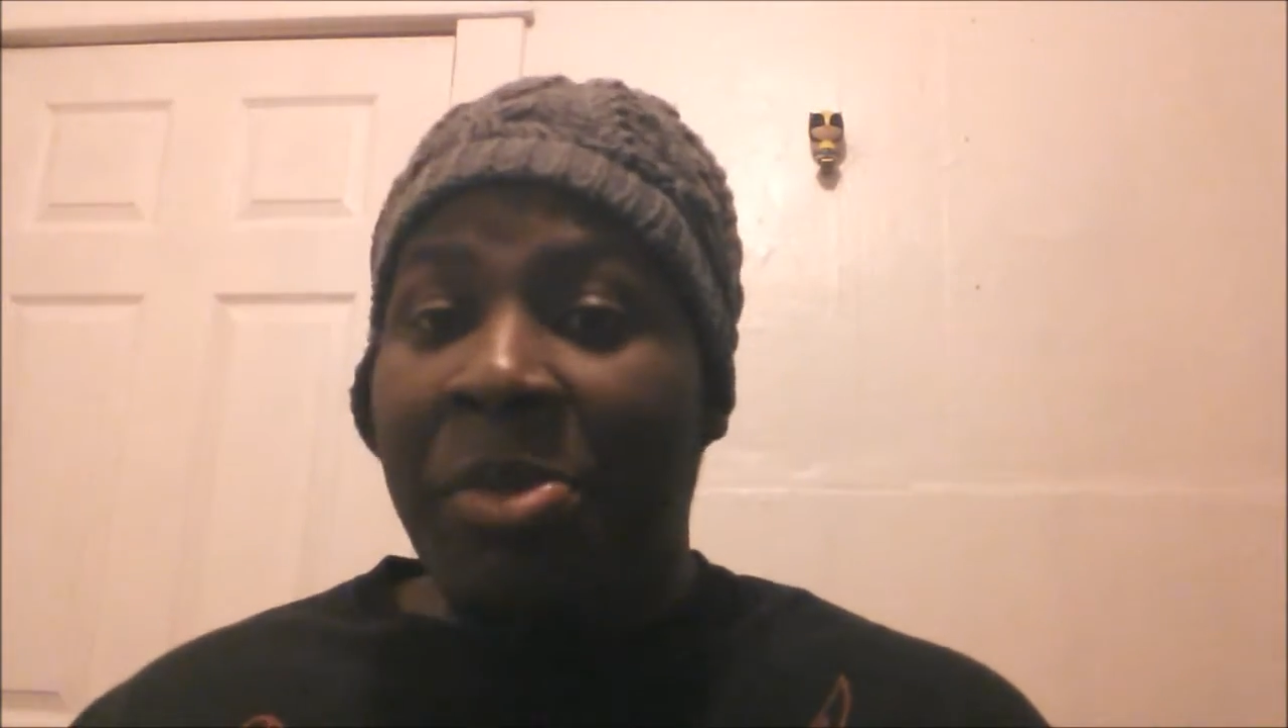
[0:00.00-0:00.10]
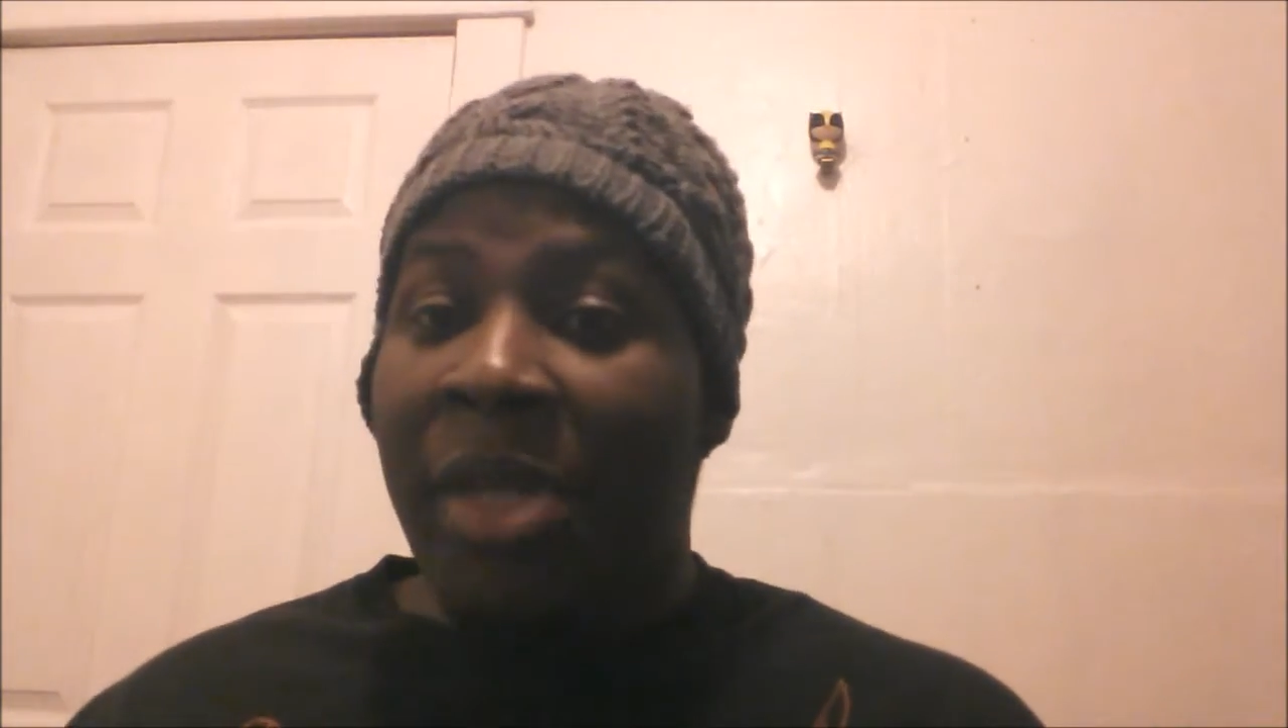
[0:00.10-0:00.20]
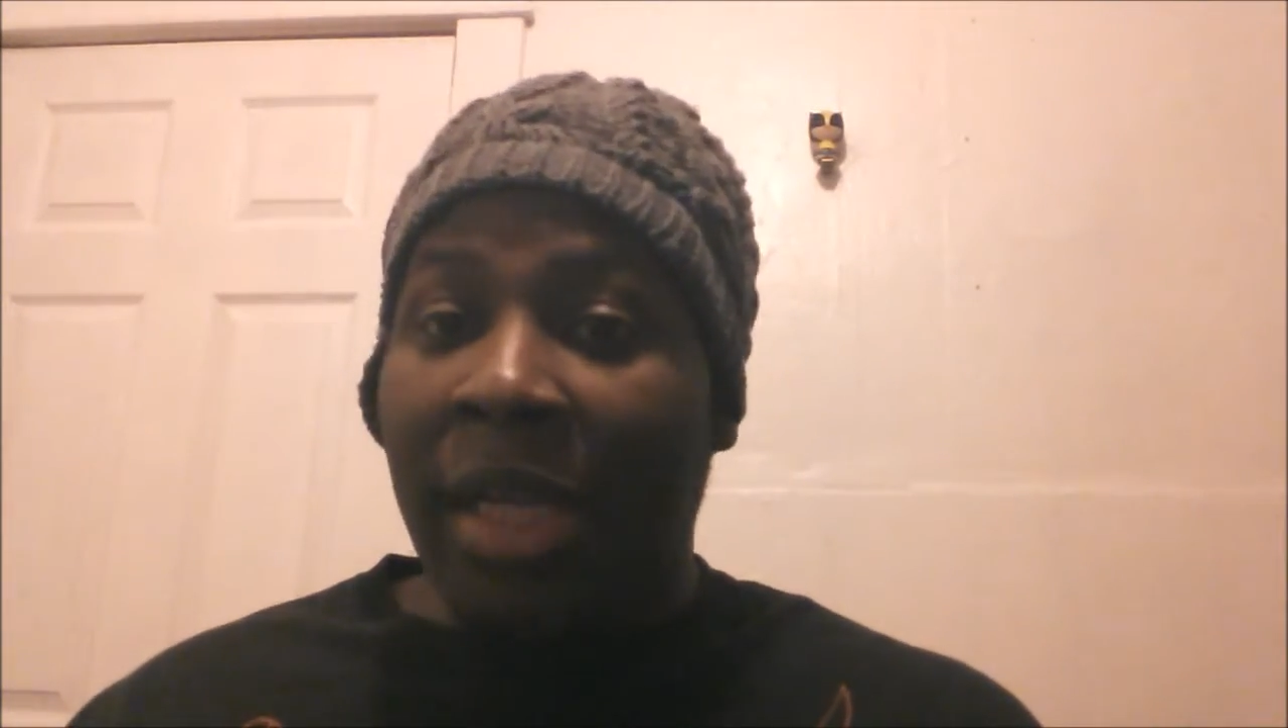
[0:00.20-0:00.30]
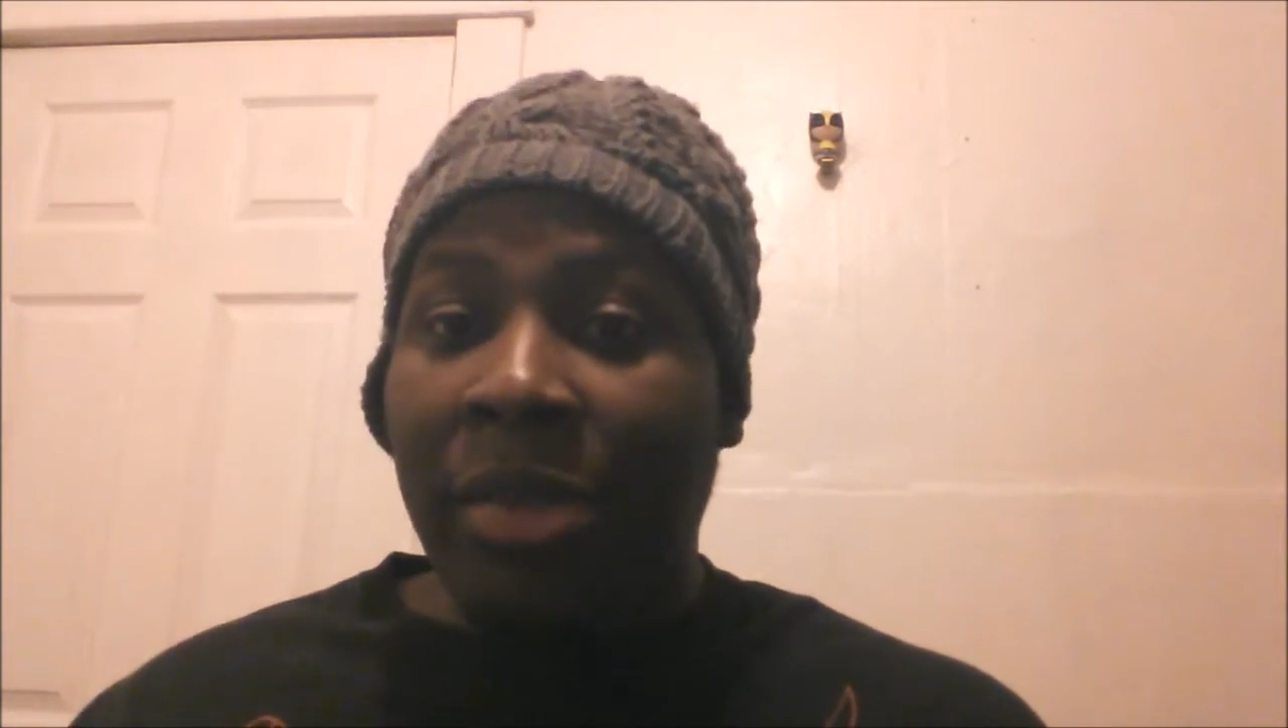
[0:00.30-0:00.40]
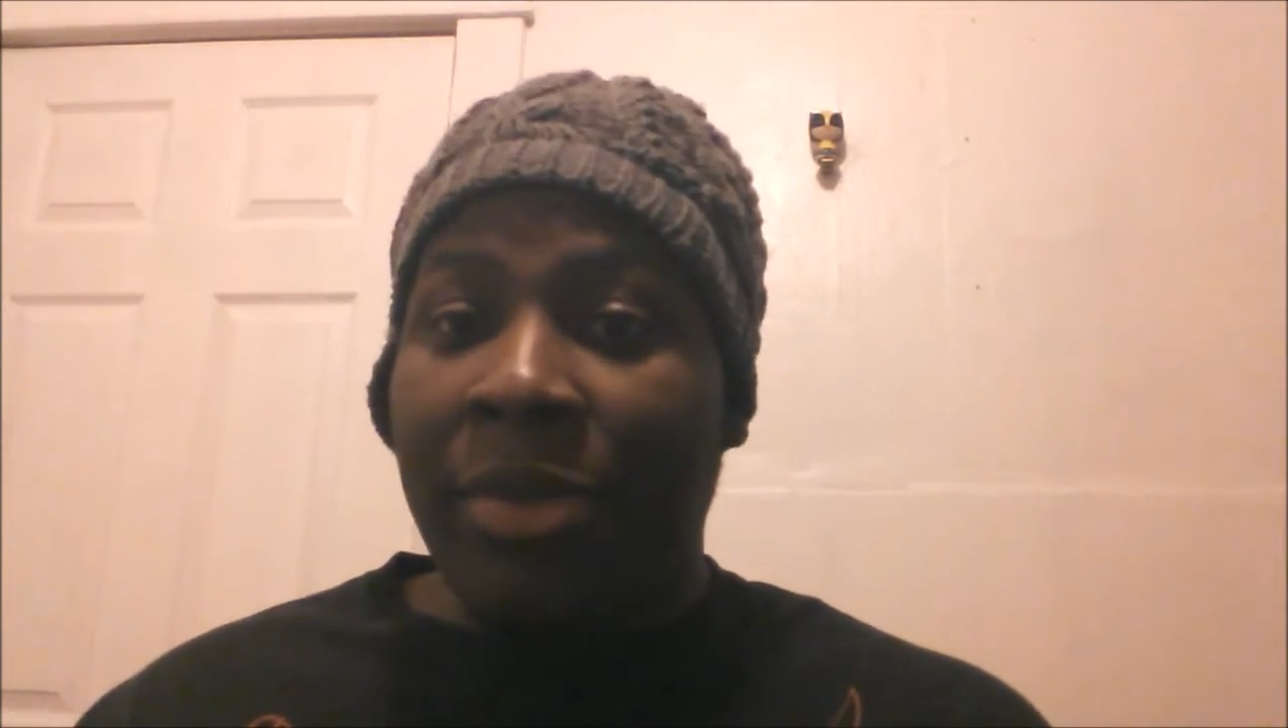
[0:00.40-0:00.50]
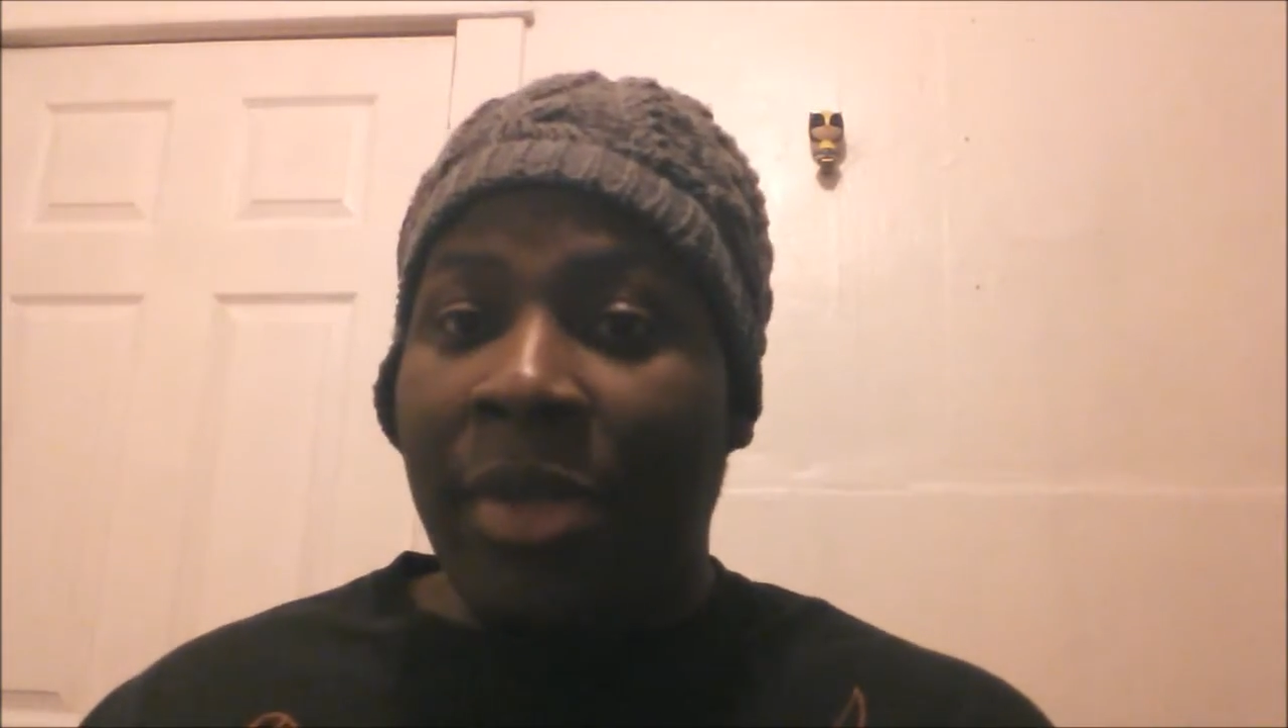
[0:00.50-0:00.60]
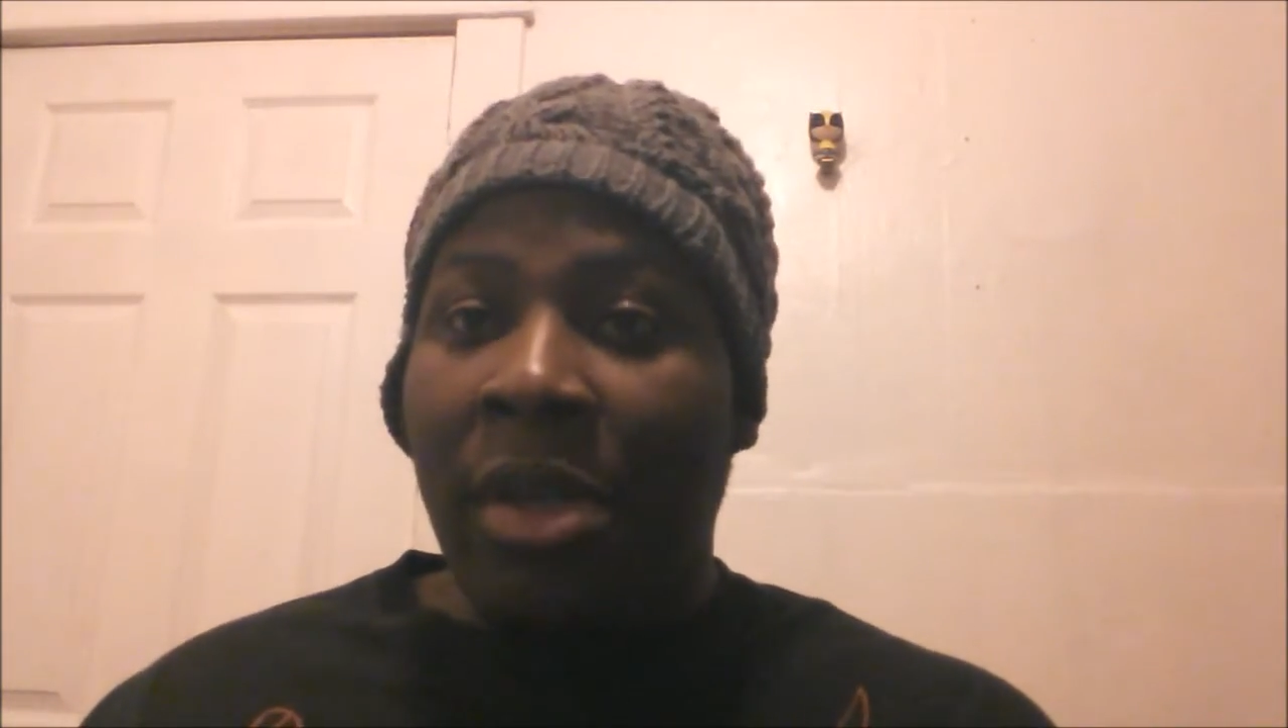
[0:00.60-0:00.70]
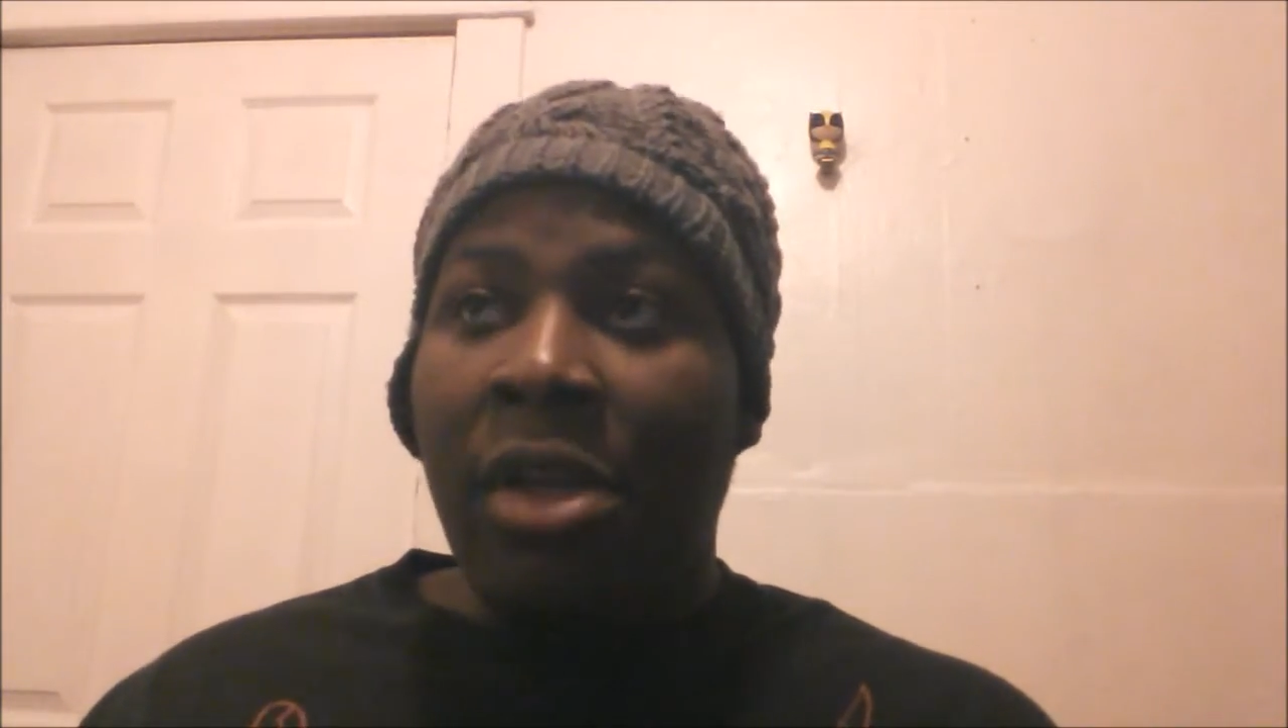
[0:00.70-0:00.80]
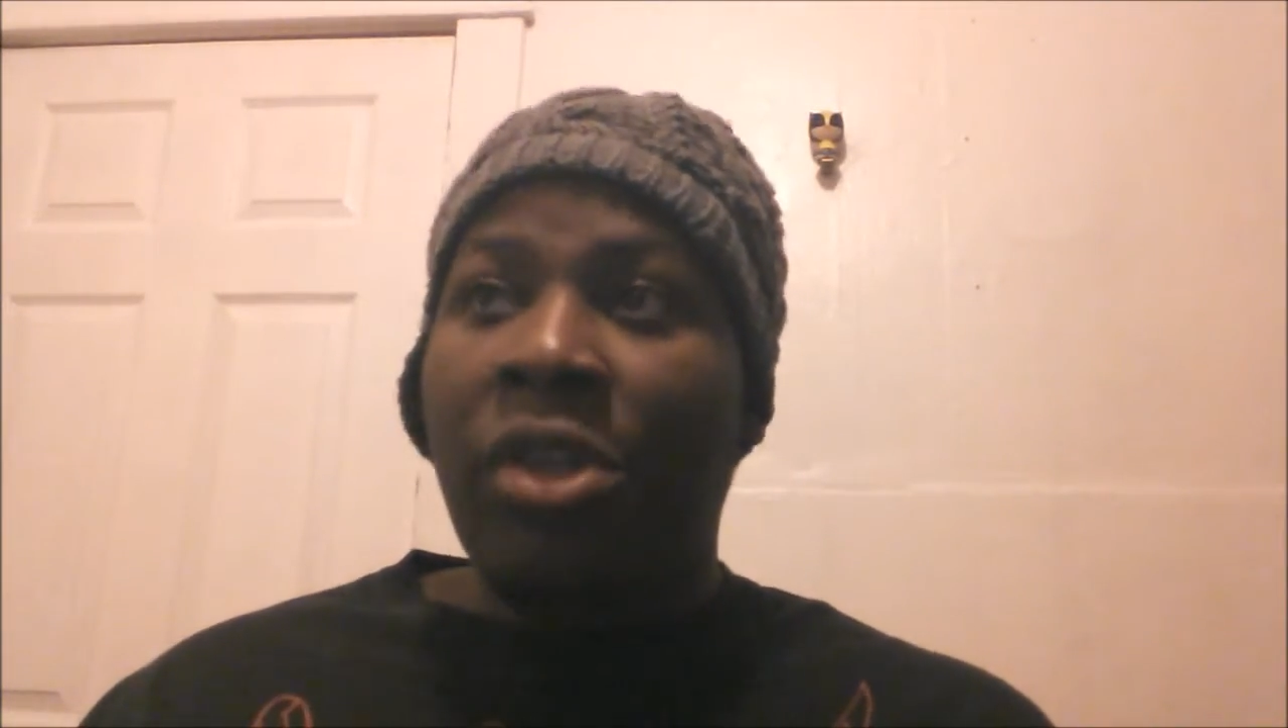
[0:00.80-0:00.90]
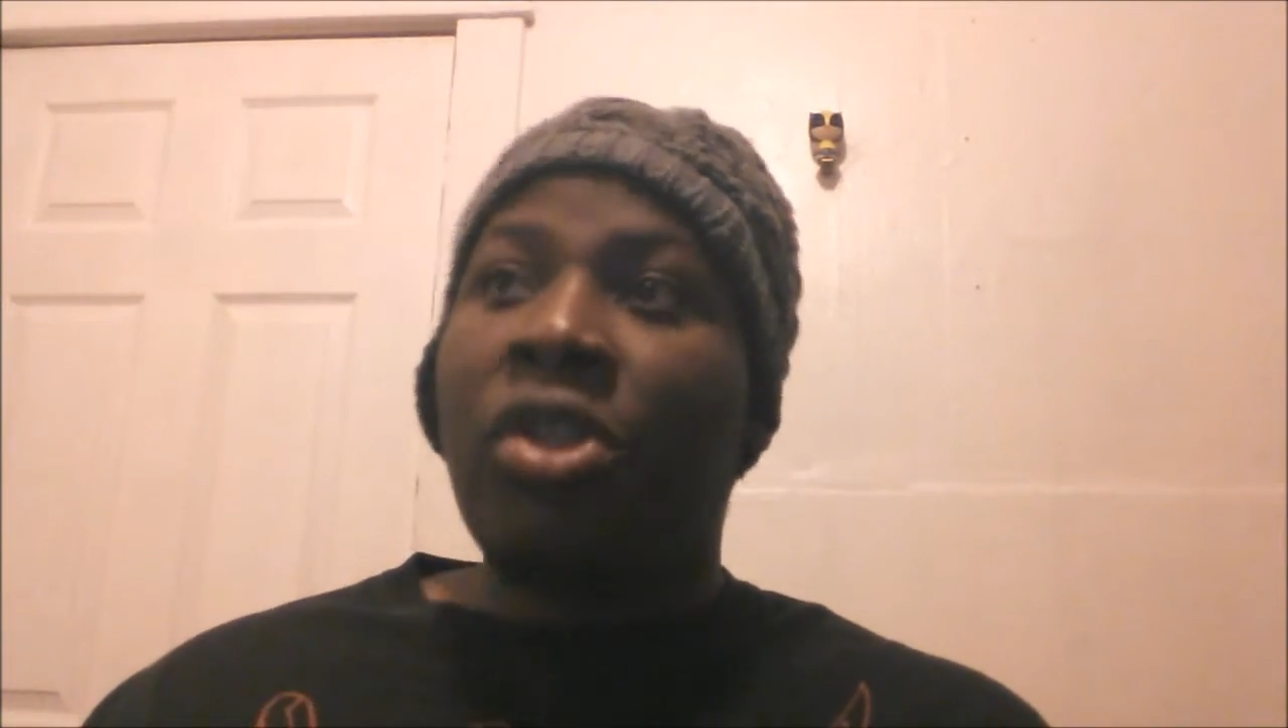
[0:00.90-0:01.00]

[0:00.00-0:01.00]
protectors.